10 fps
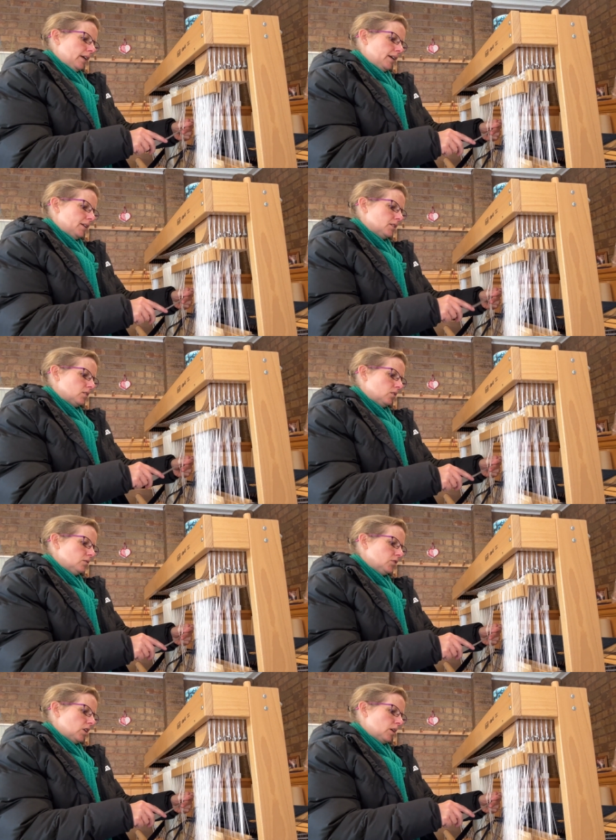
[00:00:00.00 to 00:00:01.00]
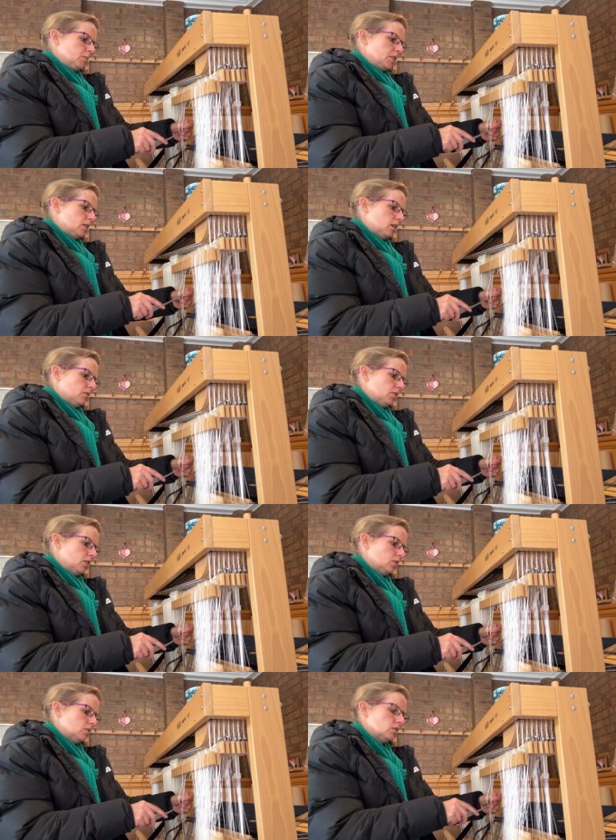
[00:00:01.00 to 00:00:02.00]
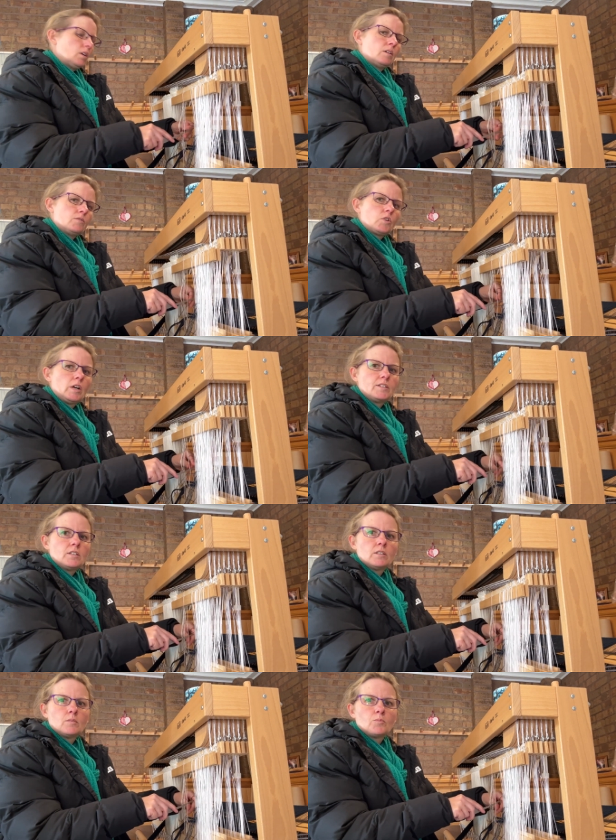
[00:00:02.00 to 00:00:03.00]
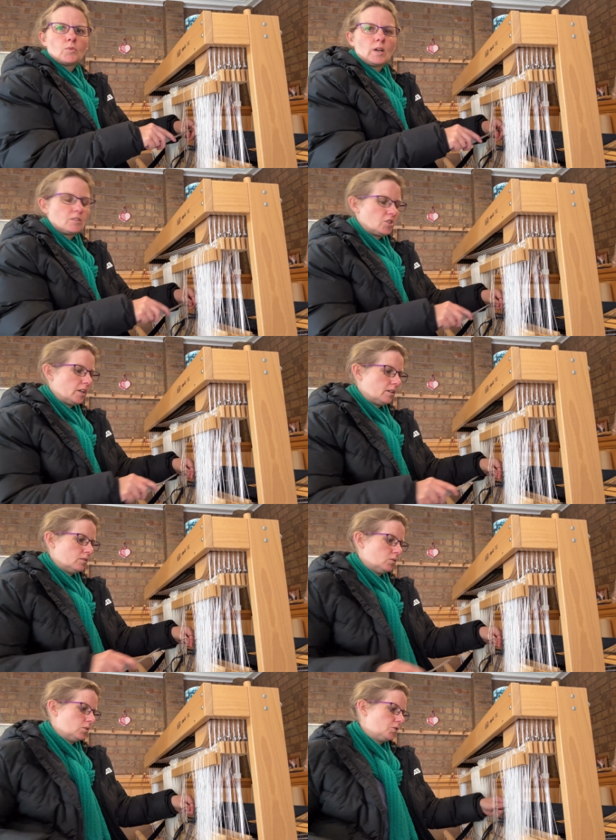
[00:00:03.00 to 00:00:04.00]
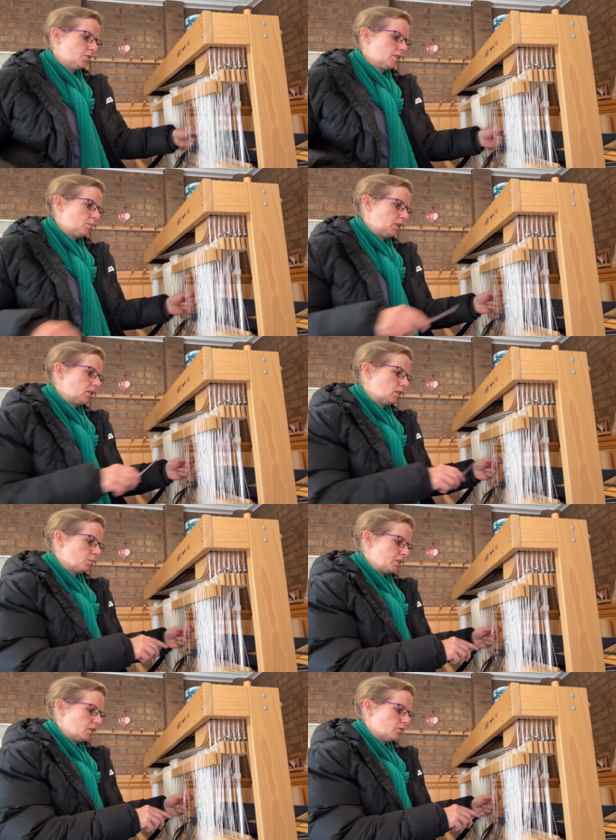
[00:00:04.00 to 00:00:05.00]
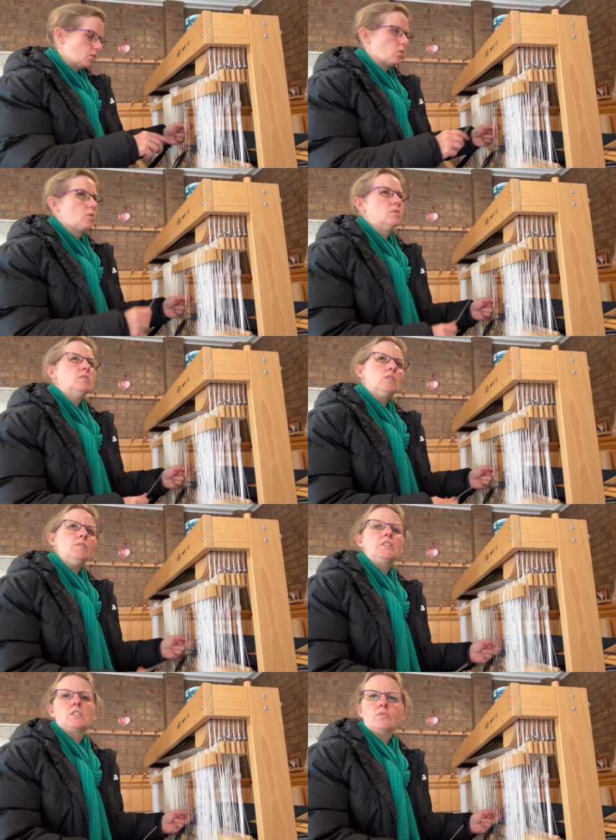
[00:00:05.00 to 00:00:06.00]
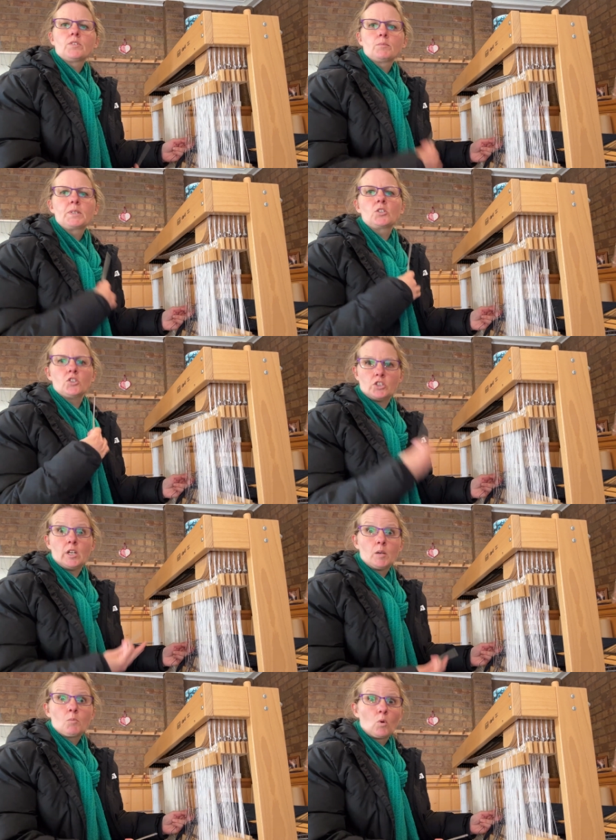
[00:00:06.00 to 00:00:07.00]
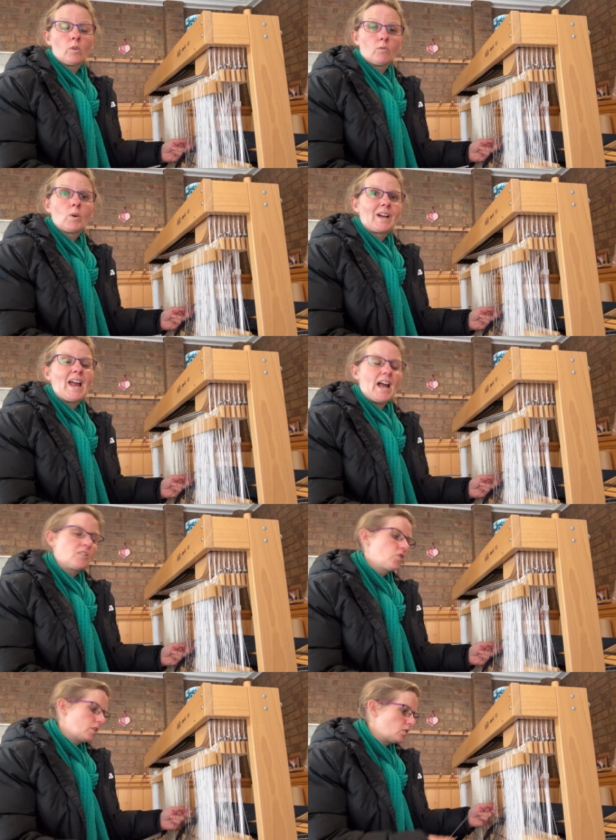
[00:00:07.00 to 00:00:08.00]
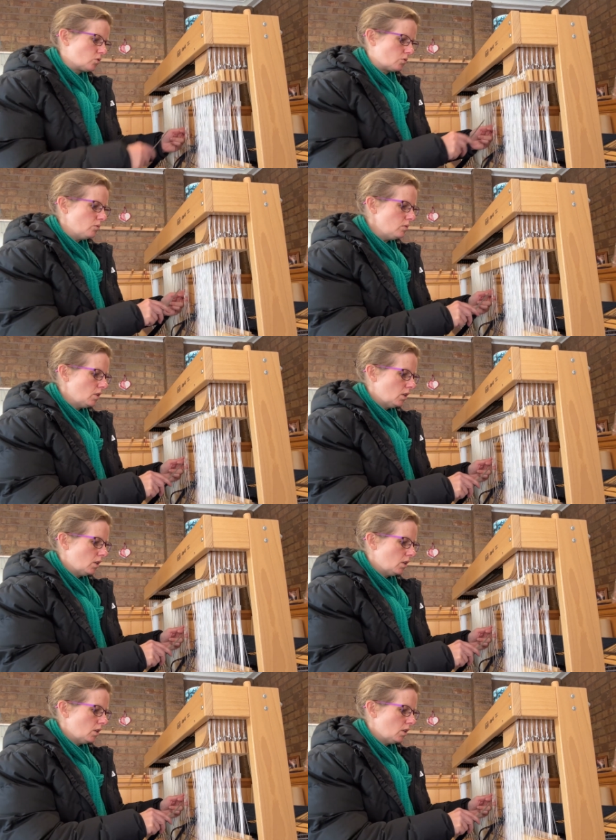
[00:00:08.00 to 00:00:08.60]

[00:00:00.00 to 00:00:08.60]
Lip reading: And a lot of times that I've kind of tried to branch out or do something a little bit different, or not even different, but just share more of what I actually do